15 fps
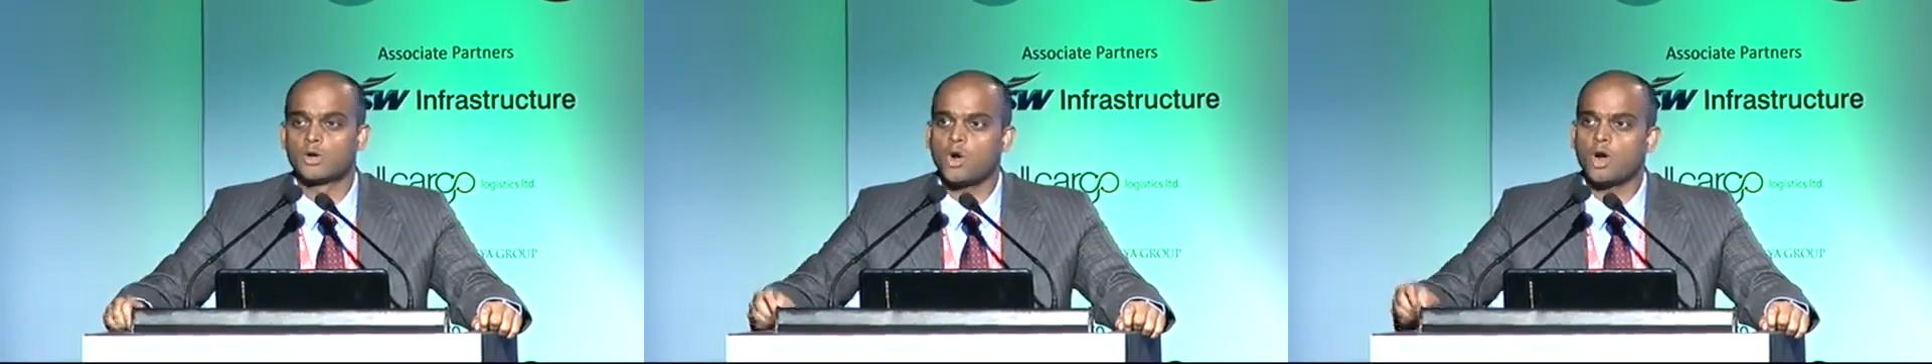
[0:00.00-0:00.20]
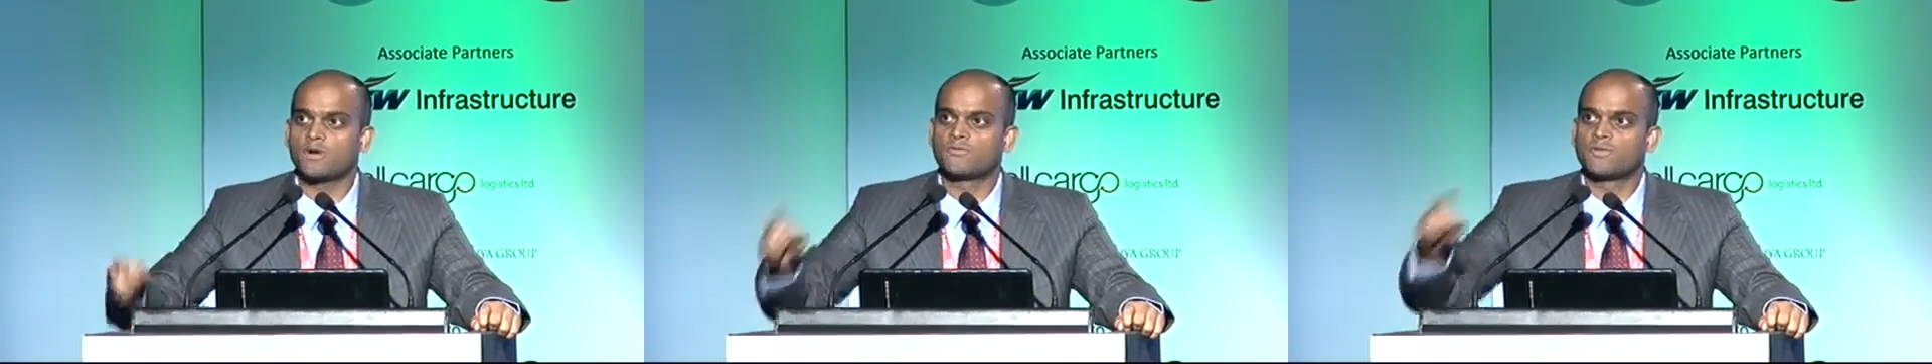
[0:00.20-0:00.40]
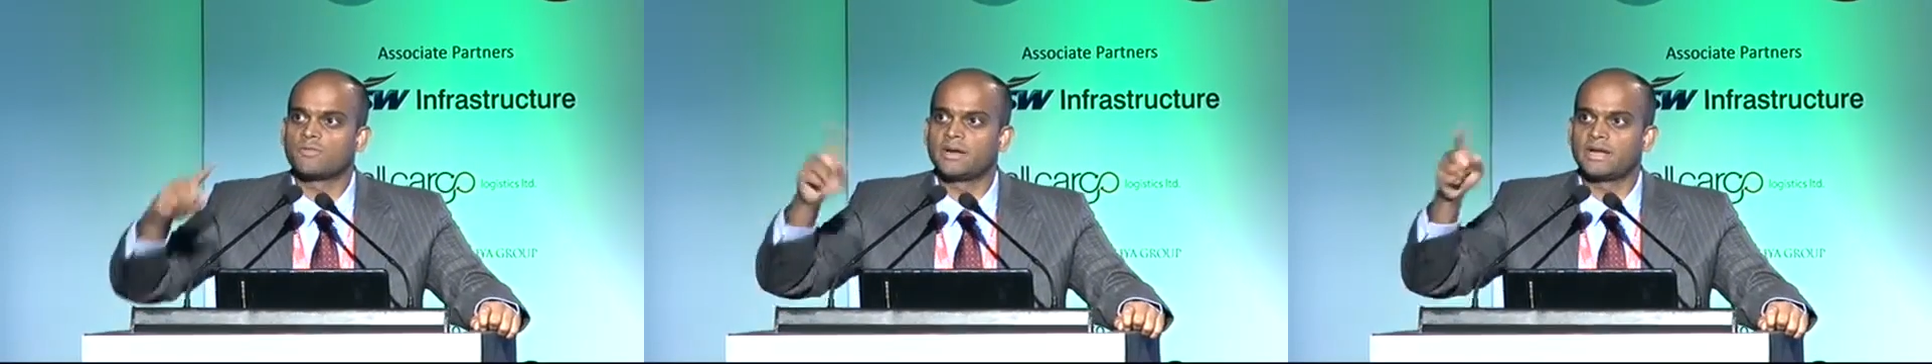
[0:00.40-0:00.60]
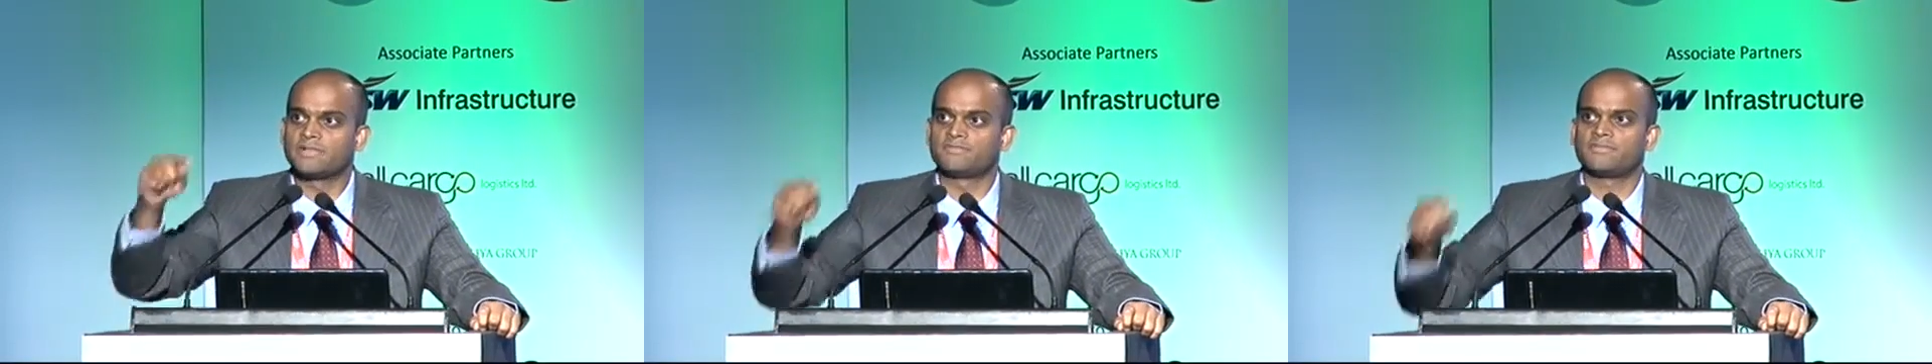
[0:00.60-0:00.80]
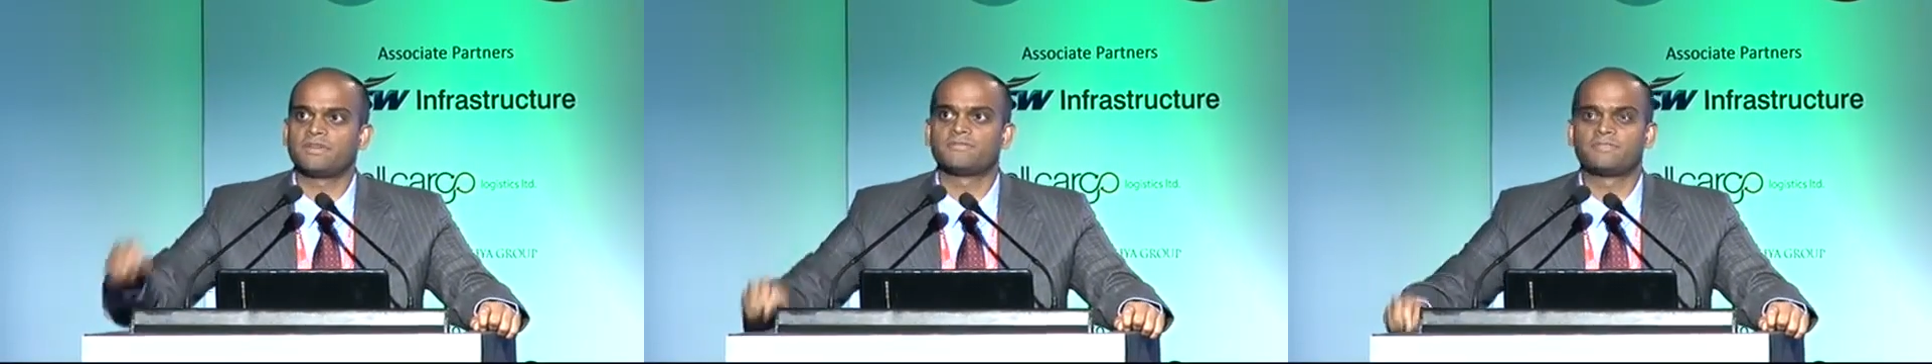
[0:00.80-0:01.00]
But God forbid
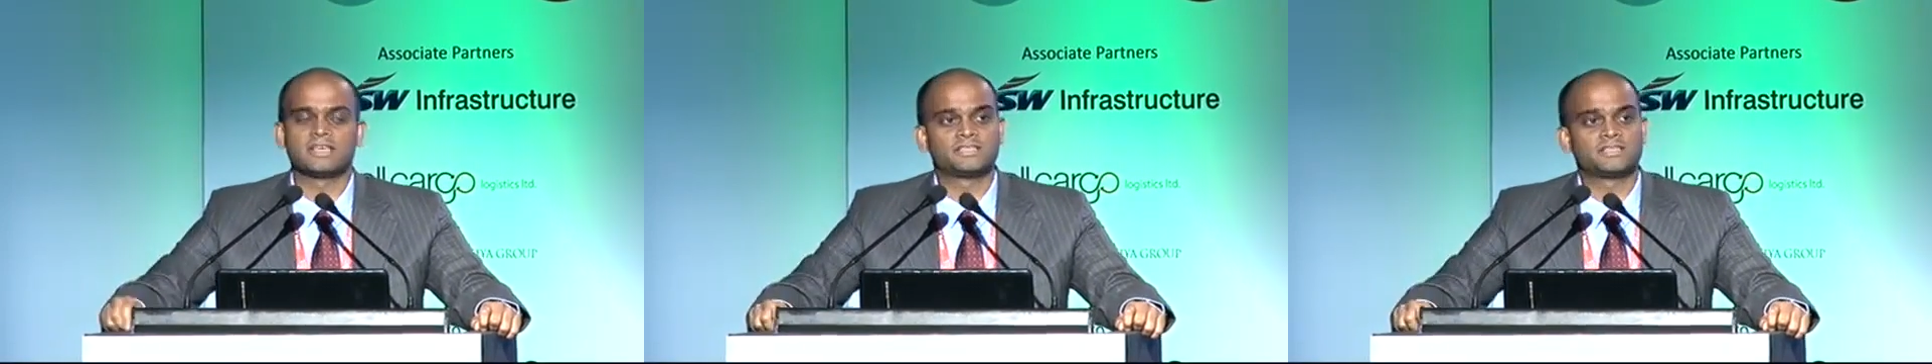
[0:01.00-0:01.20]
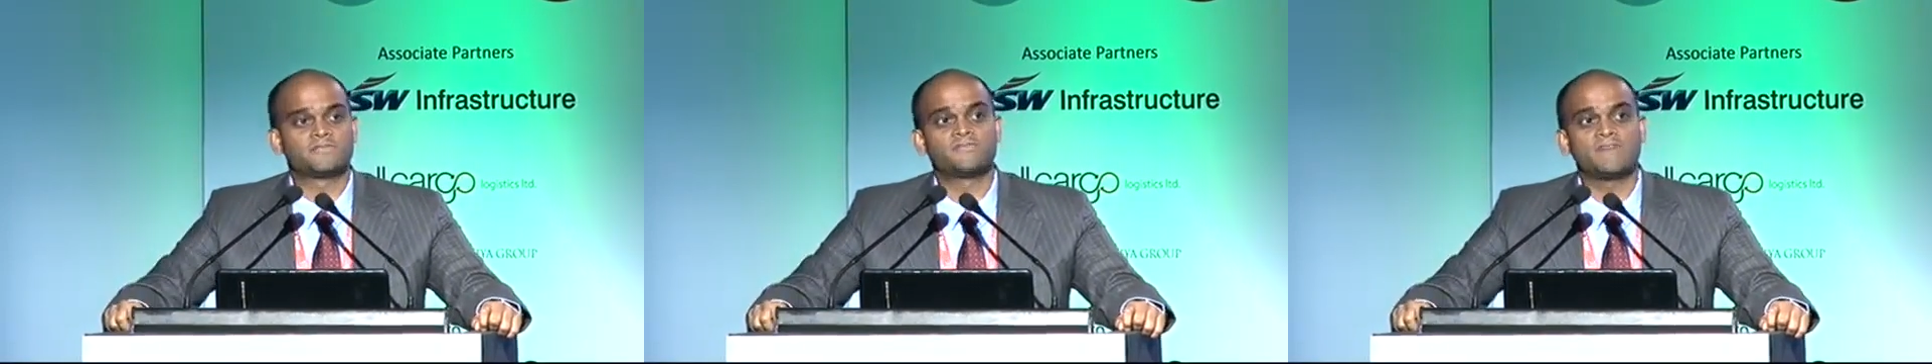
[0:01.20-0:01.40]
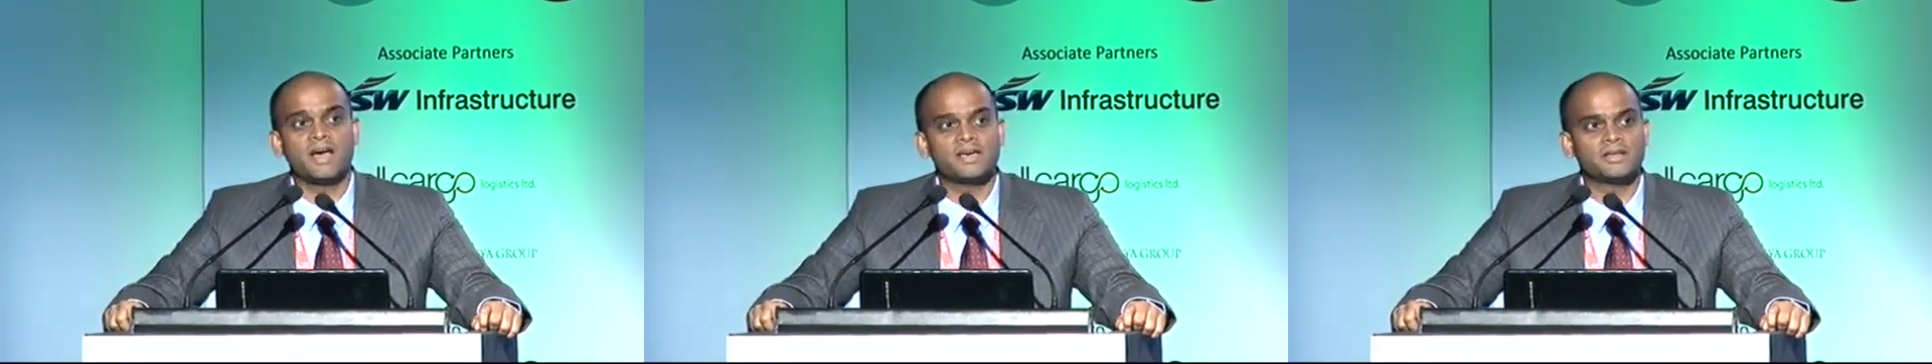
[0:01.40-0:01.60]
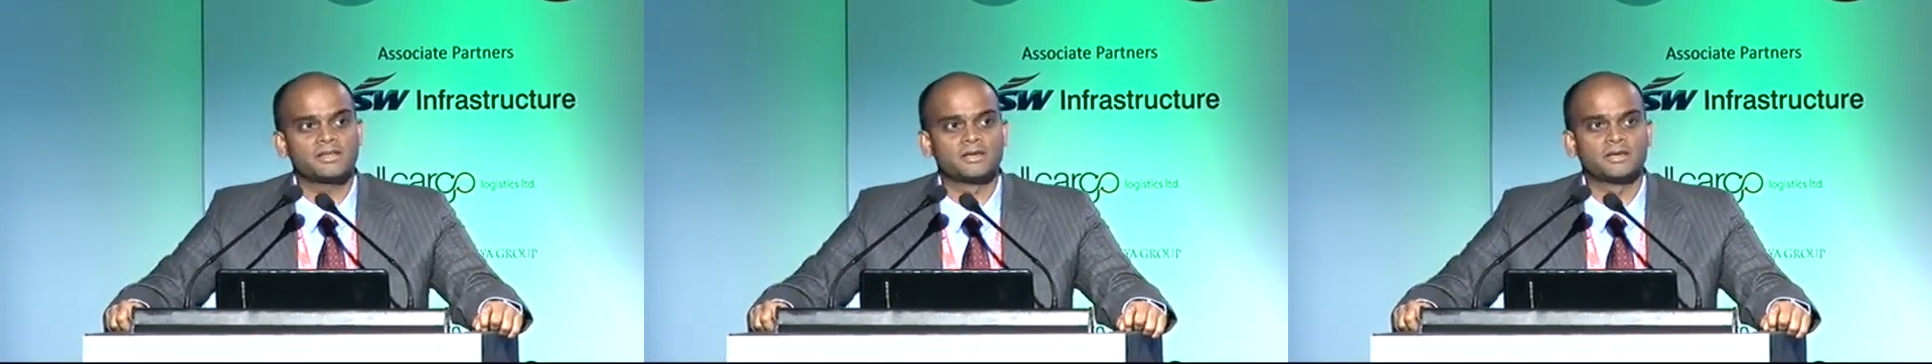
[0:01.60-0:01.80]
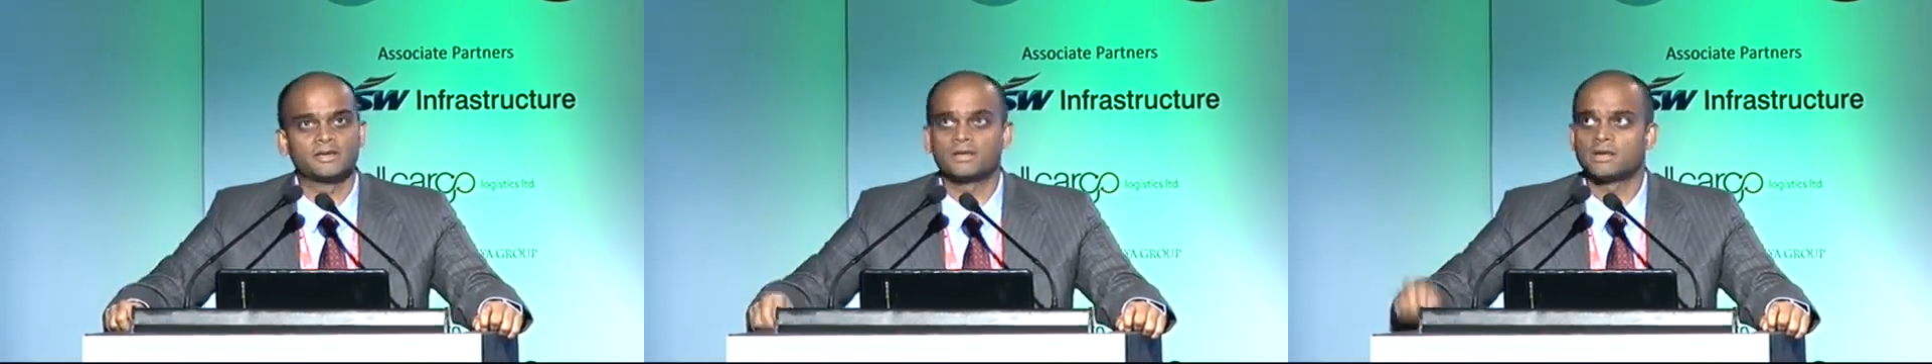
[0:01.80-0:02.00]
if there's a fire
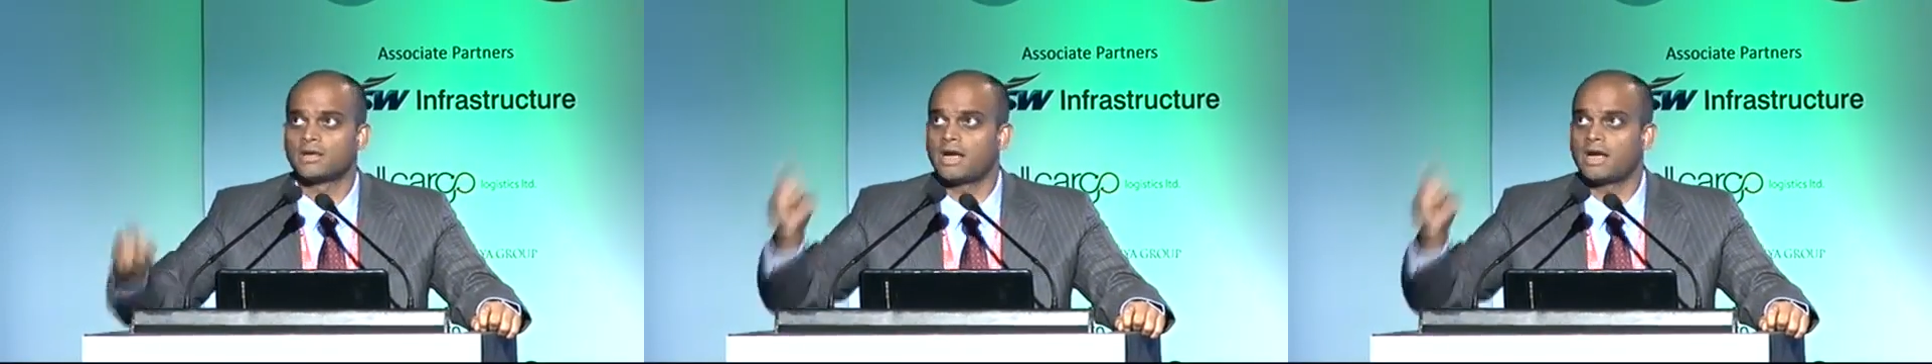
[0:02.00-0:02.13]
here,